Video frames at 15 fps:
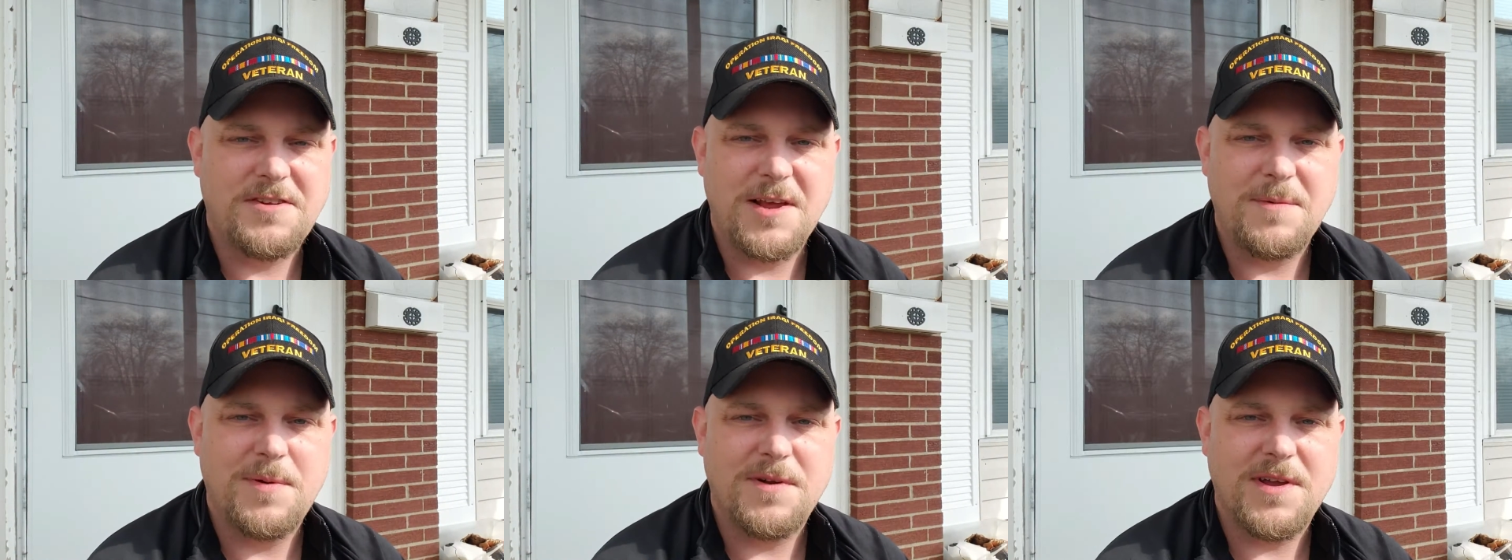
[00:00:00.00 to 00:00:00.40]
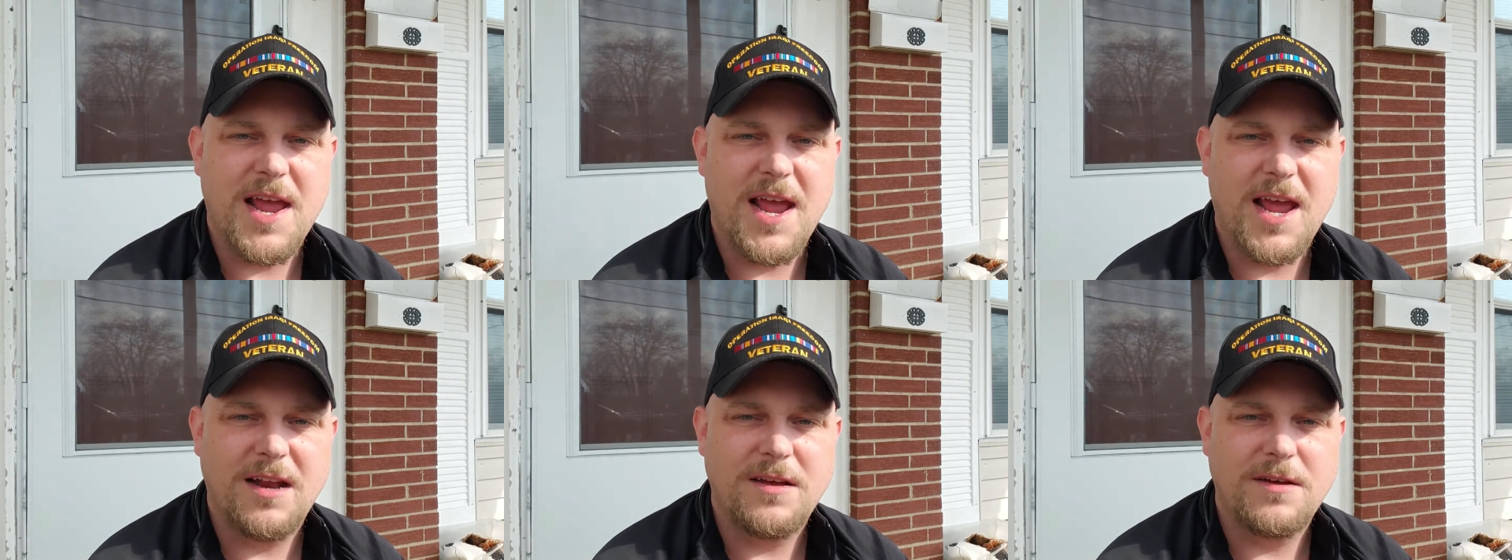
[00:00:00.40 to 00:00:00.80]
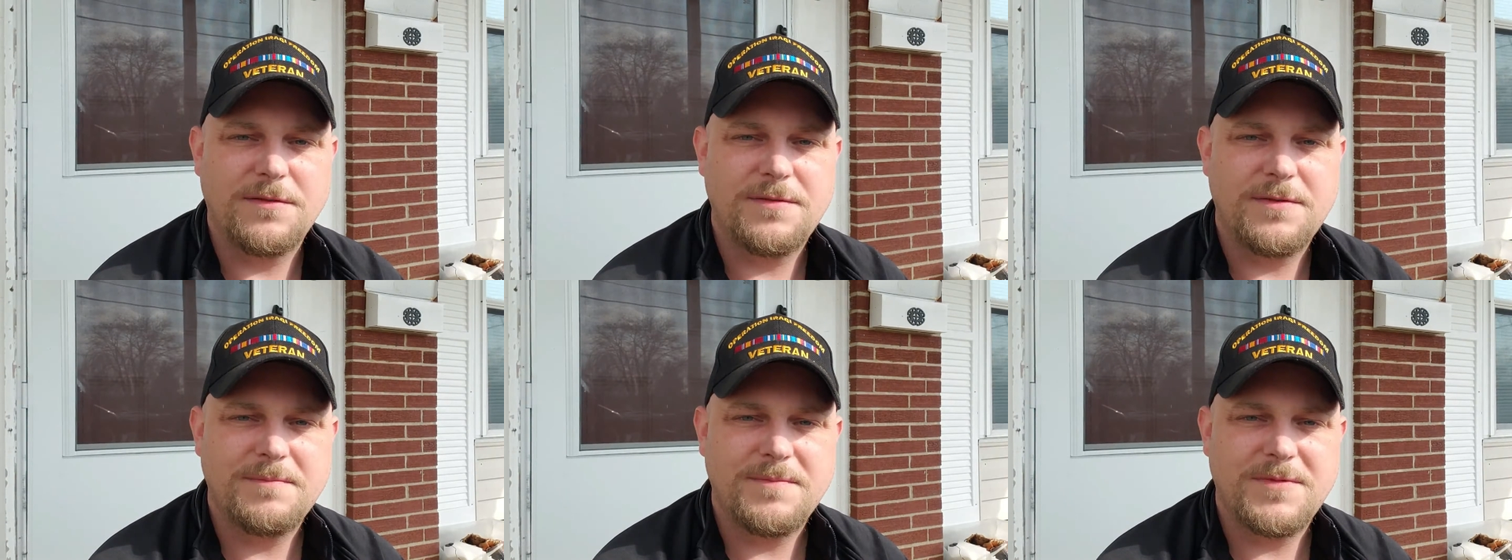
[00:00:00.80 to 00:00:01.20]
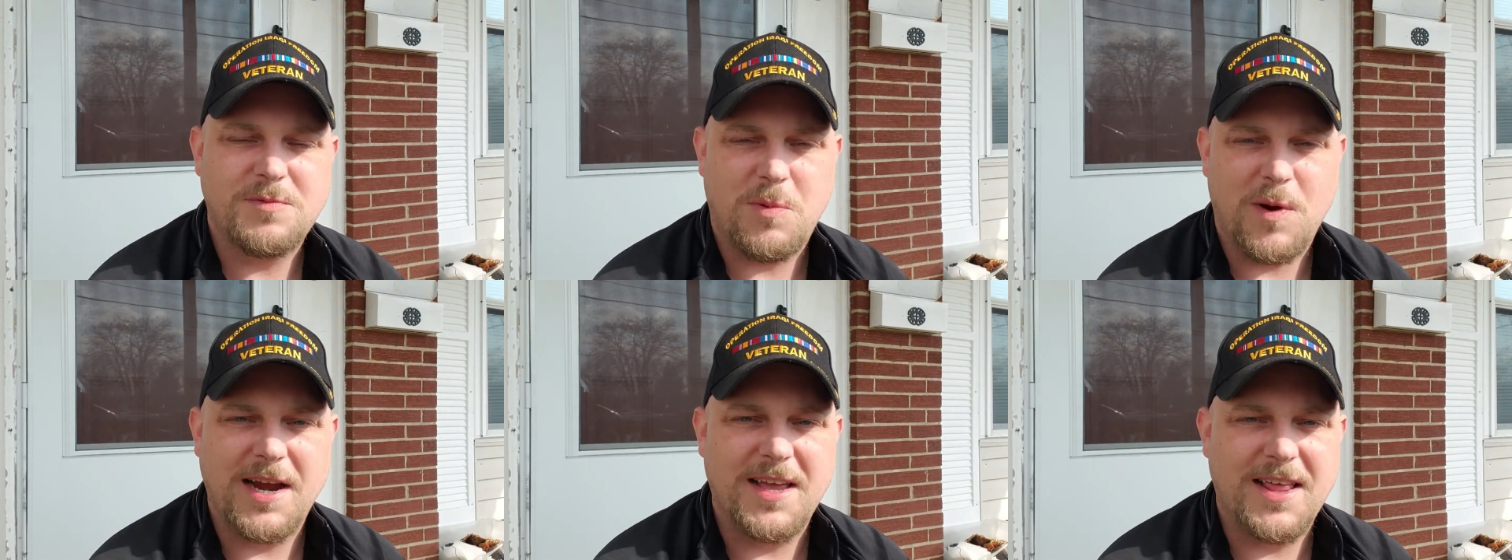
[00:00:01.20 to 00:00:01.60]
simple can of
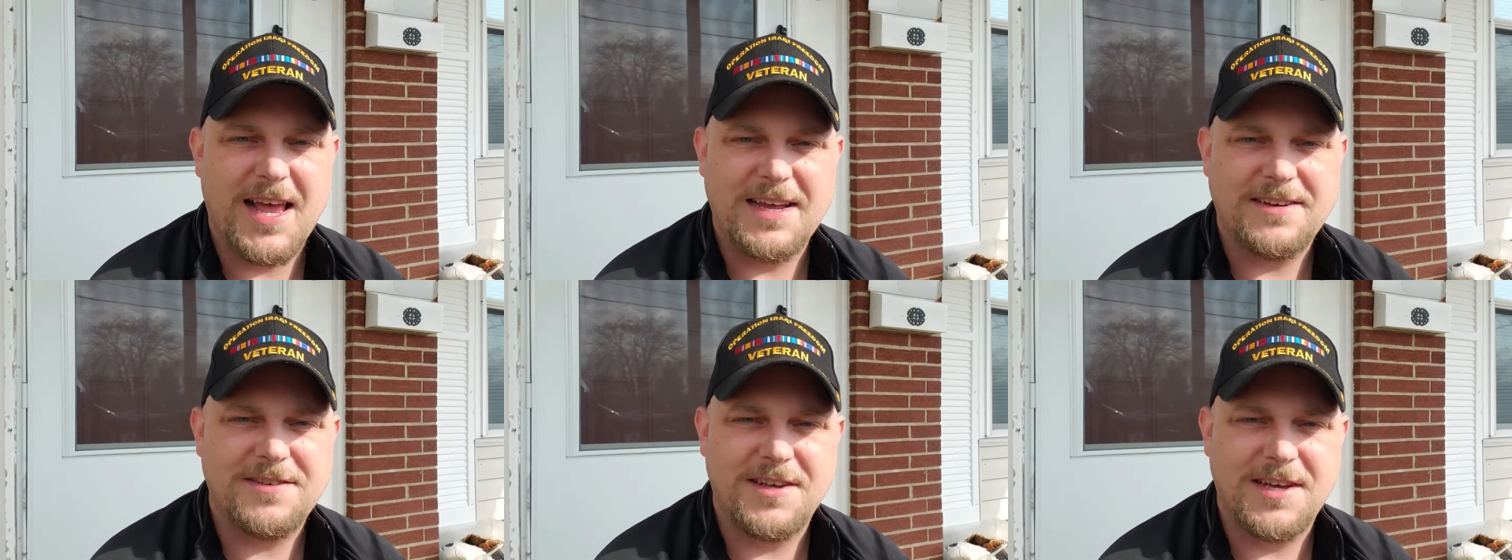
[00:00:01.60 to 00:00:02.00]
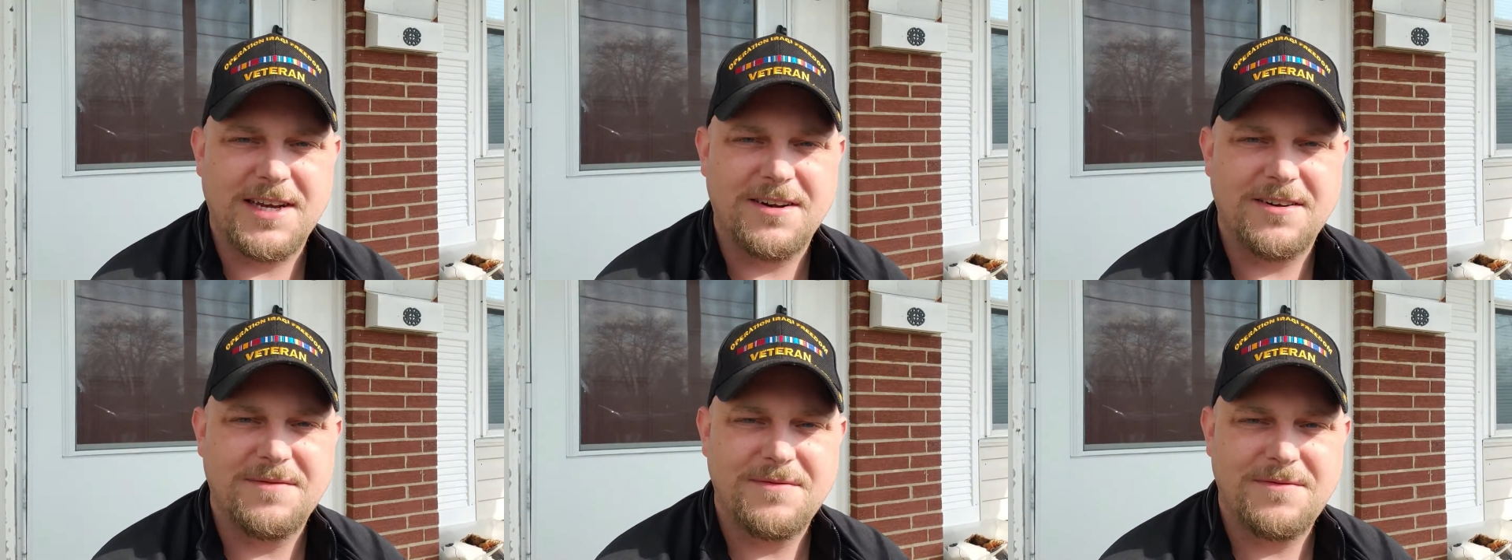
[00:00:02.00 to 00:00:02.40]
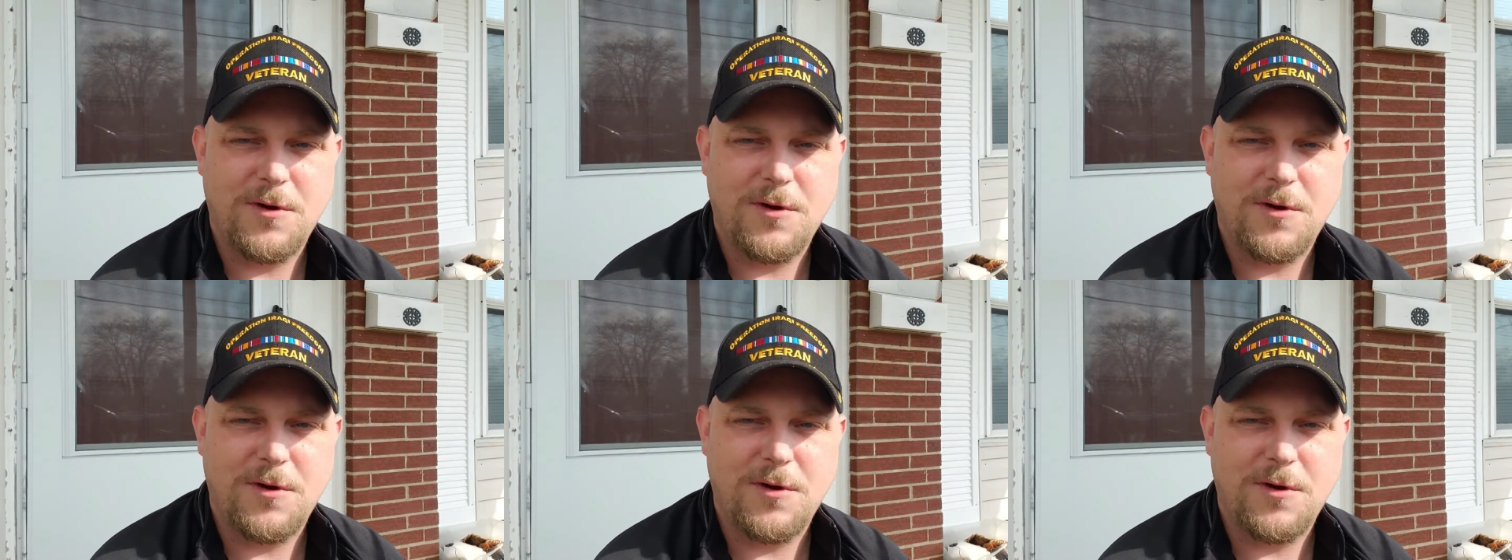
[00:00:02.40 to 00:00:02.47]
spray glass cleaner,